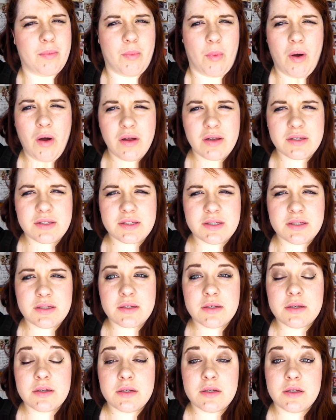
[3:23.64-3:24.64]
What?
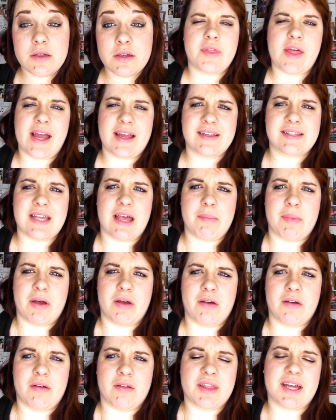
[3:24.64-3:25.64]
Thanks
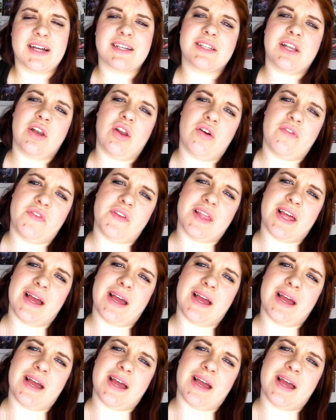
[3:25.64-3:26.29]
Emma, thanks a lot for